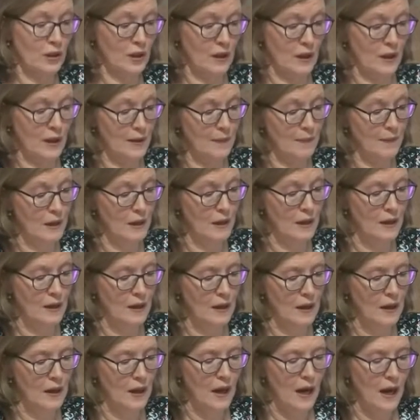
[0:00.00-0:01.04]
time.
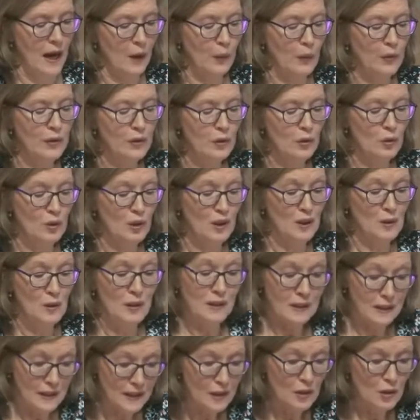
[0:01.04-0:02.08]
I would
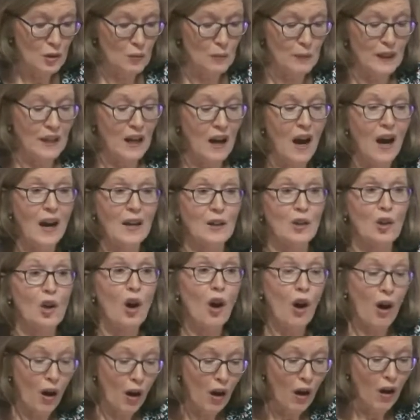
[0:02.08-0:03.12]
need to be on
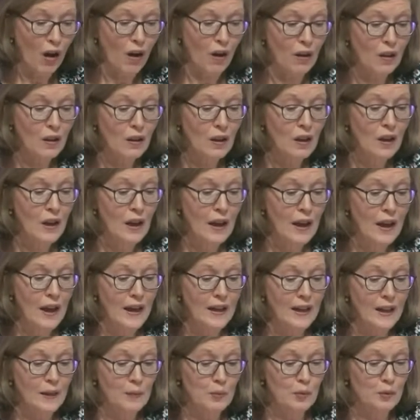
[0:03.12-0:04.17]
call
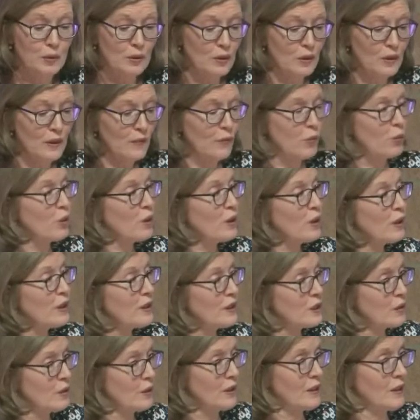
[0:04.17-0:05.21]
and able to leave
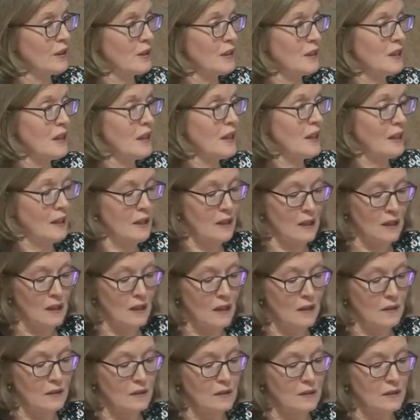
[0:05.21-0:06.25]
work during the day.
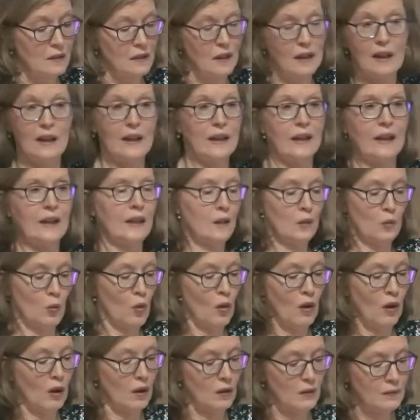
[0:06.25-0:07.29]
I hit a
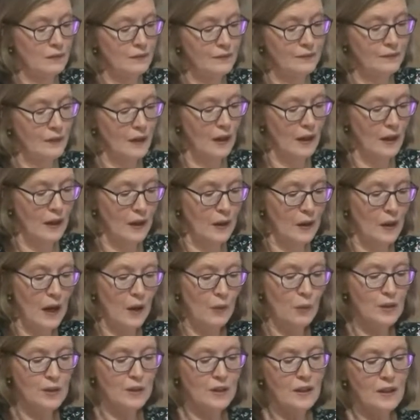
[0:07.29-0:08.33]
wall. I
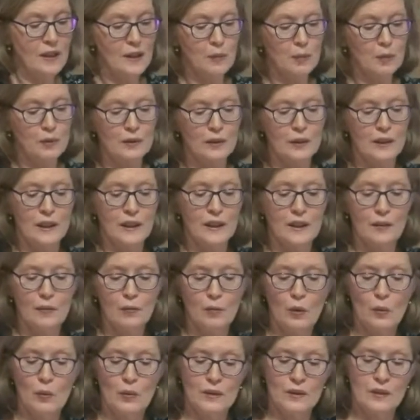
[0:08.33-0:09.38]
wasn't able to
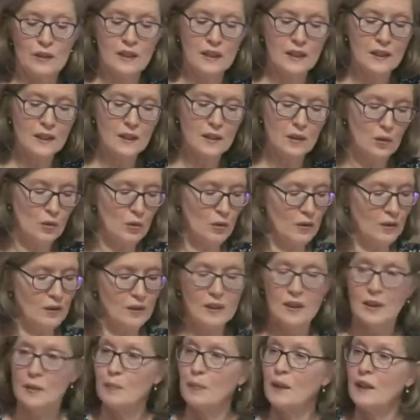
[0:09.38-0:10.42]
give what was needed to the
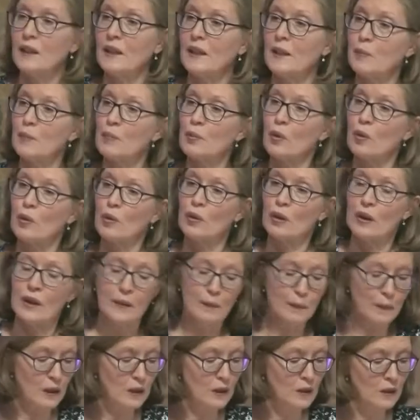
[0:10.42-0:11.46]
CPE
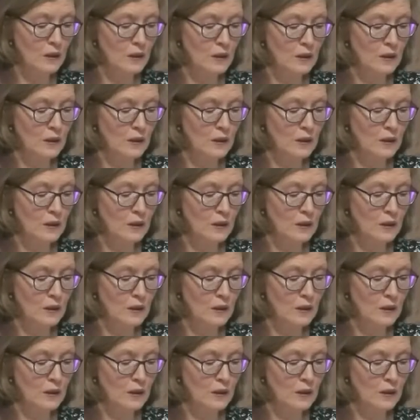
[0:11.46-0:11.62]
program,